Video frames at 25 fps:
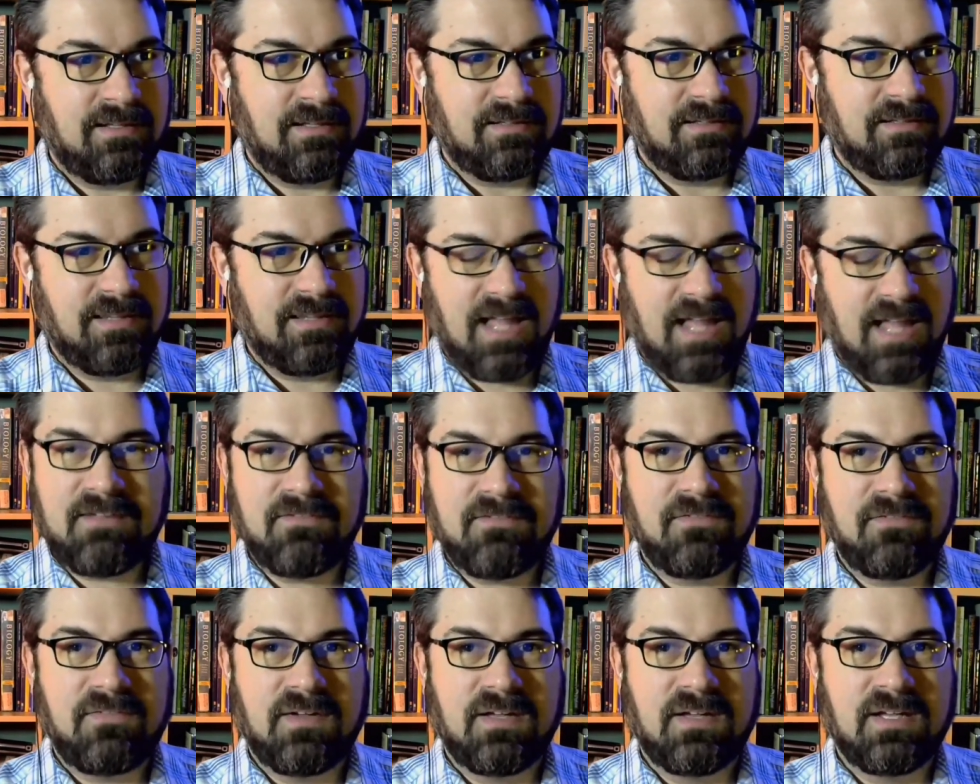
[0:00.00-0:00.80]

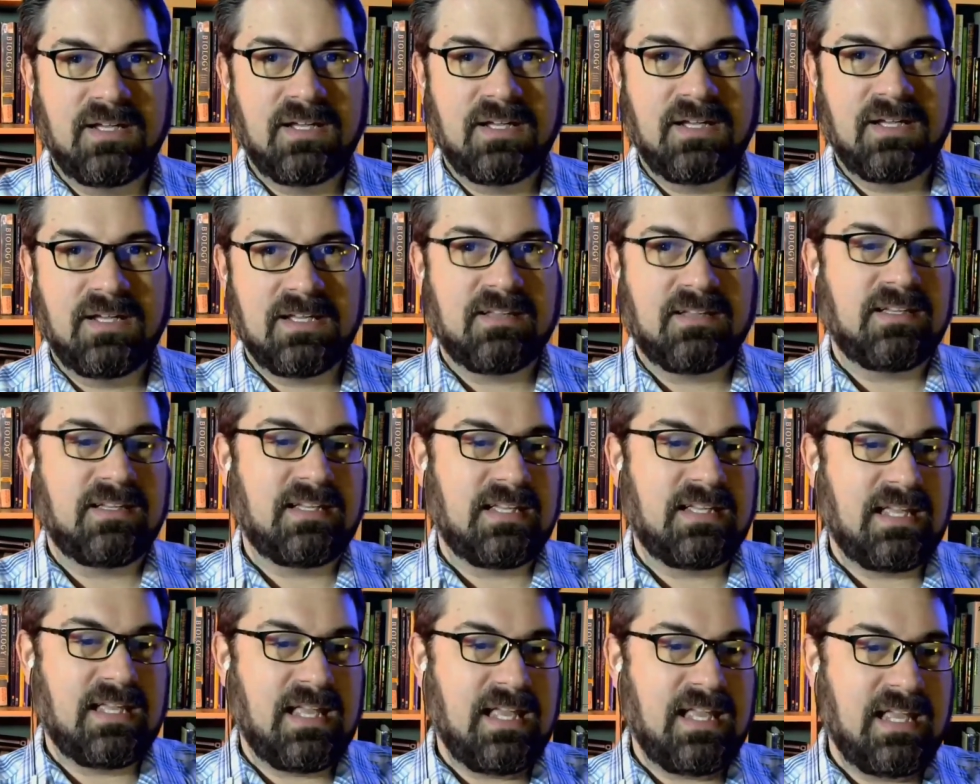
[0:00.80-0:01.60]
life
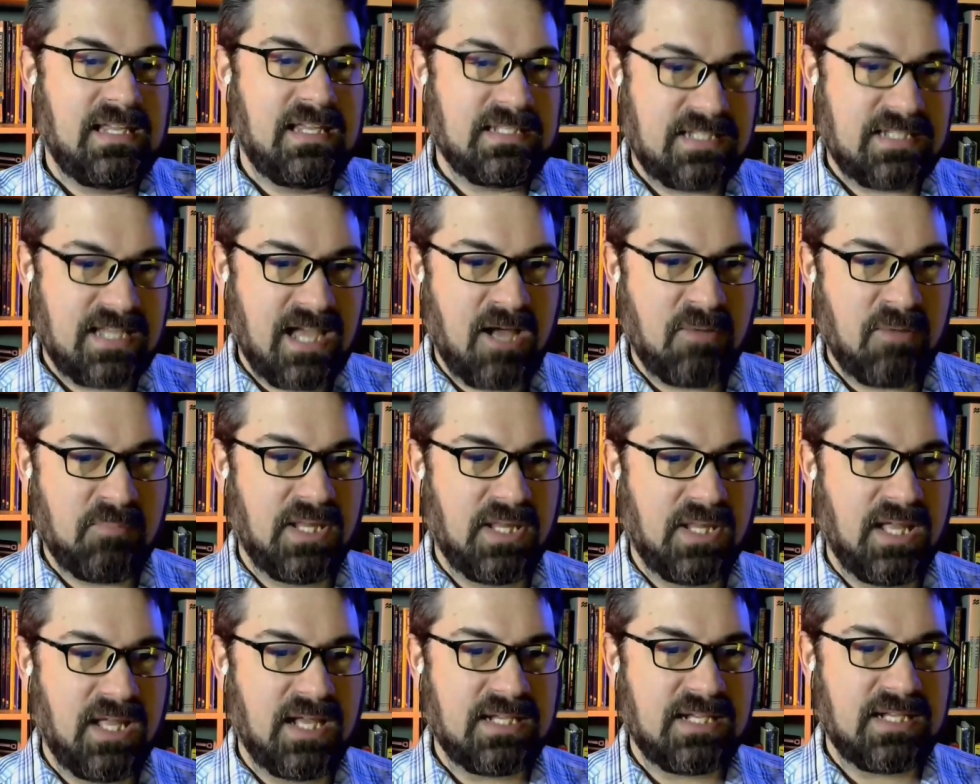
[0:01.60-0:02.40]
is
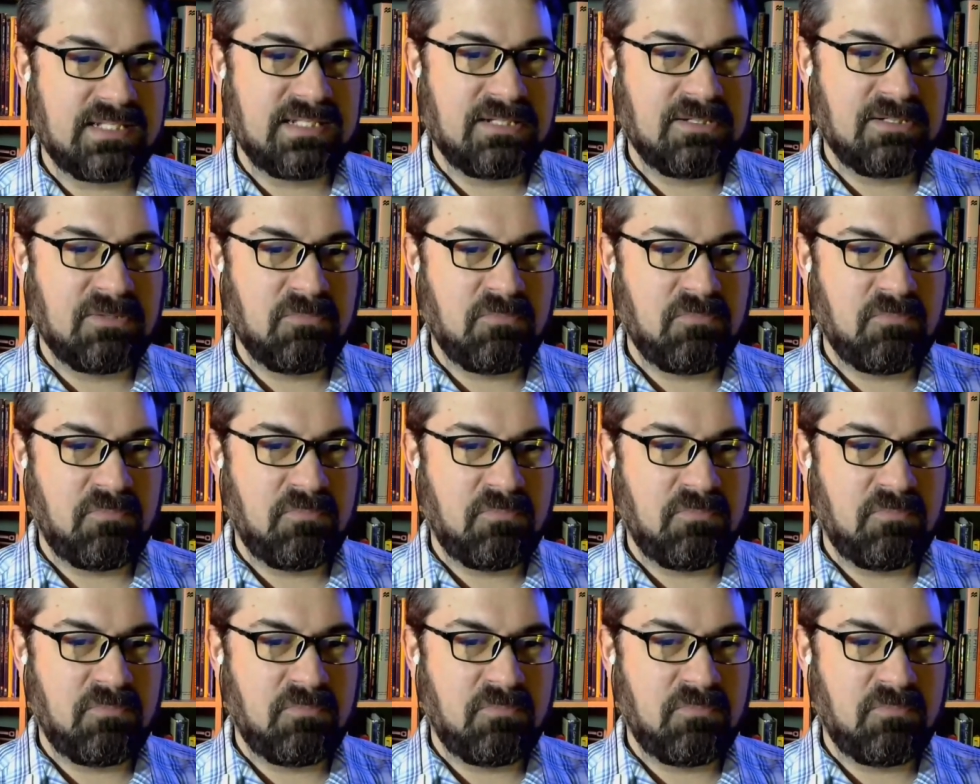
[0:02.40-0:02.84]
complex,